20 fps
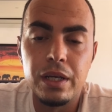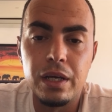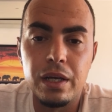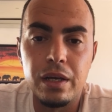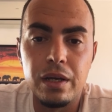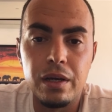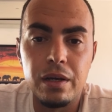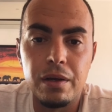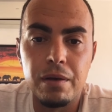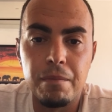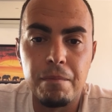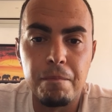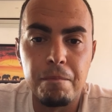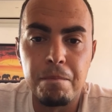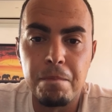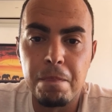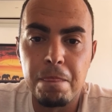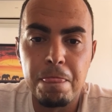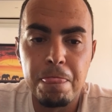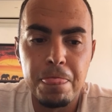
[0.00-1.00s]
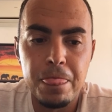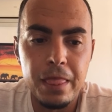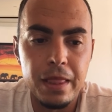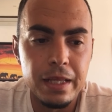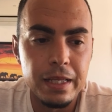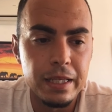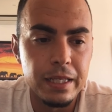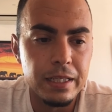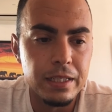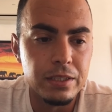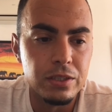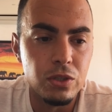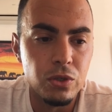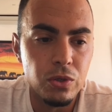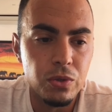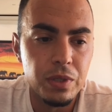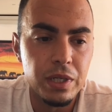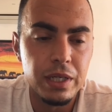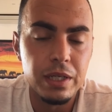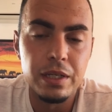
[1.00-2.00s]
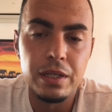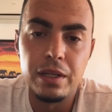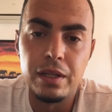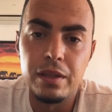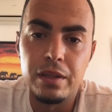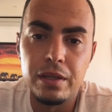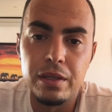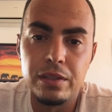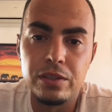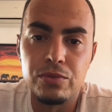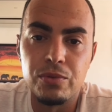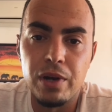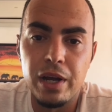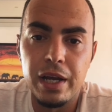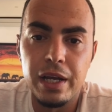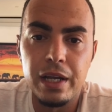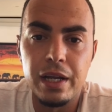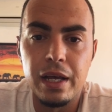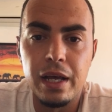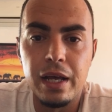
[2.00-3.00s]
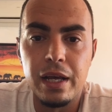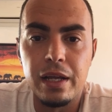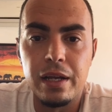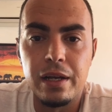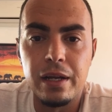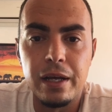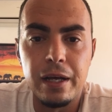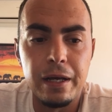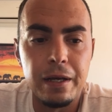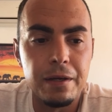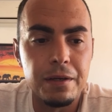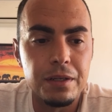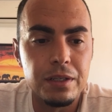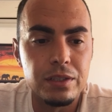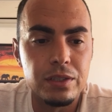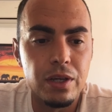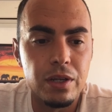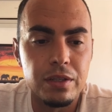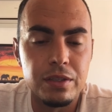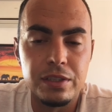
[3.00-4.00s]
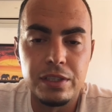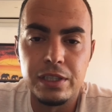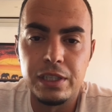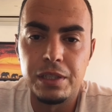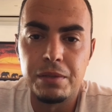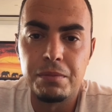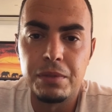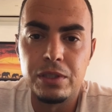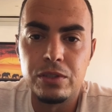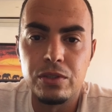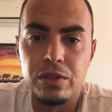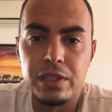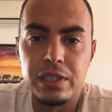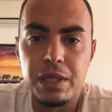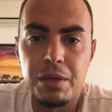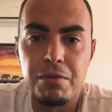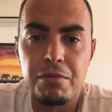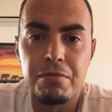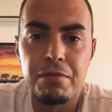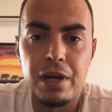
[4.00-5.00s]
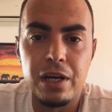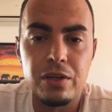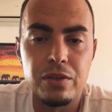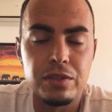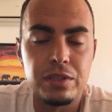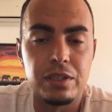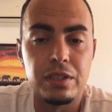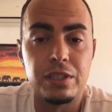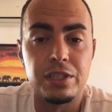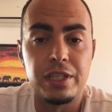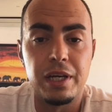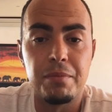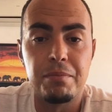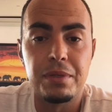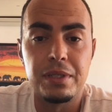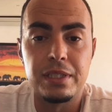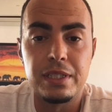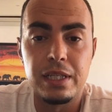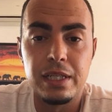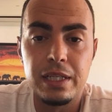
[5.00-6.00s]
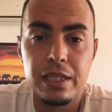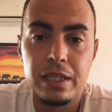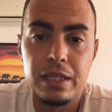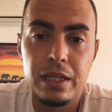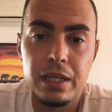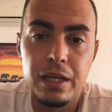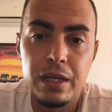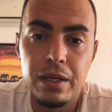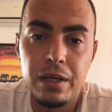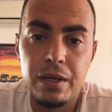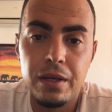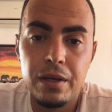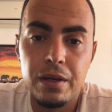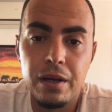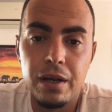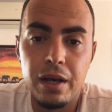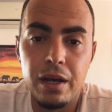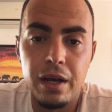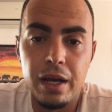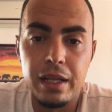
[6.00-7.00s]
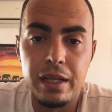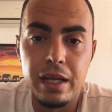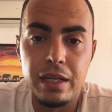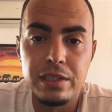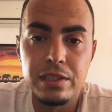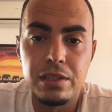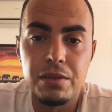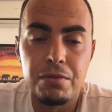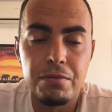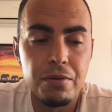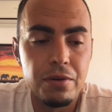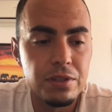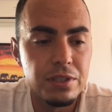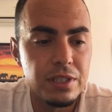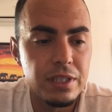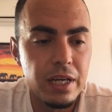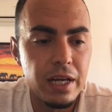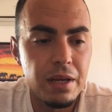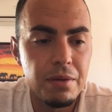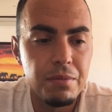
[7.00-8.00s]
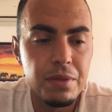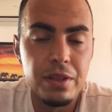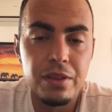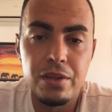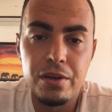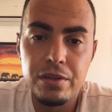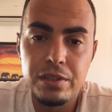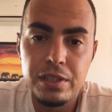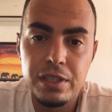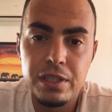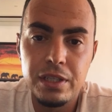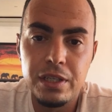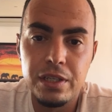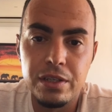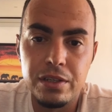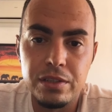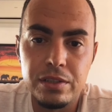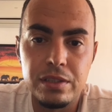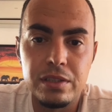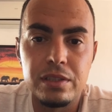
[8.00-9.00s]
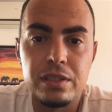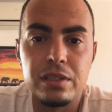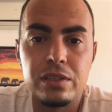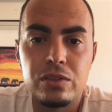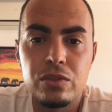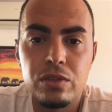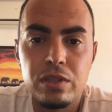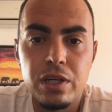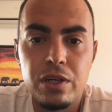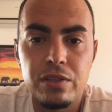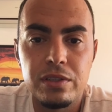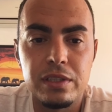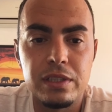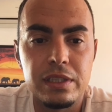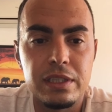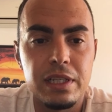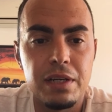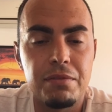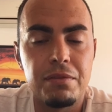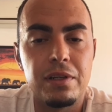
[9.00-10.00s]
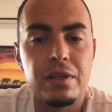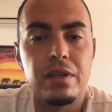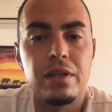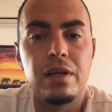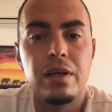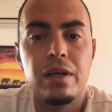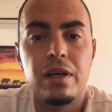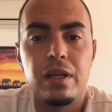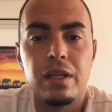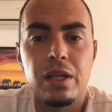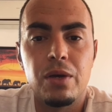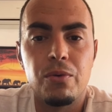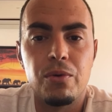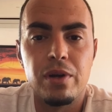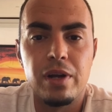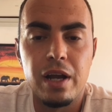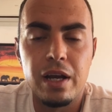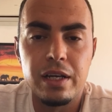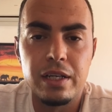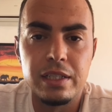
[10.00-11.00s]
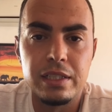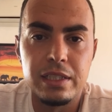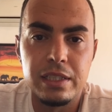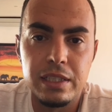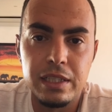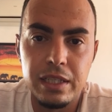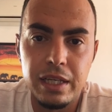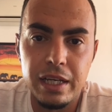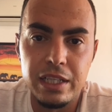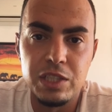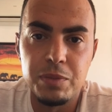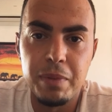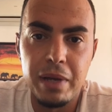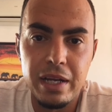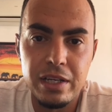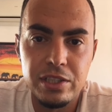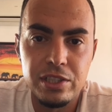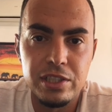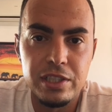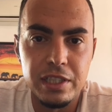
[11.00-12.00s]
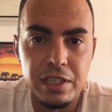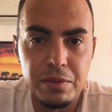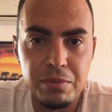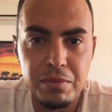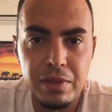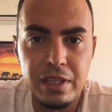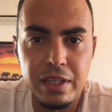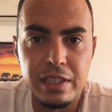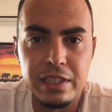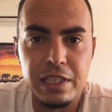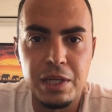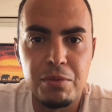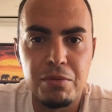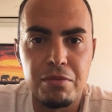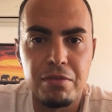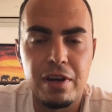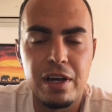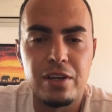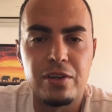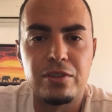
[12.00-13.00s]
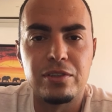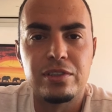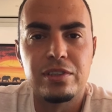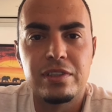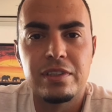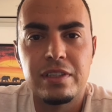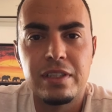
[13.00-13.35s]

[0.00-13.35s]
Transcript: Um, he's doing the things right, and uh, he's got his team into the semifinals of the Champions League, uh, and that's the first time in 13 years since 2007 that we're not going to see a Spanish team in the semifinals.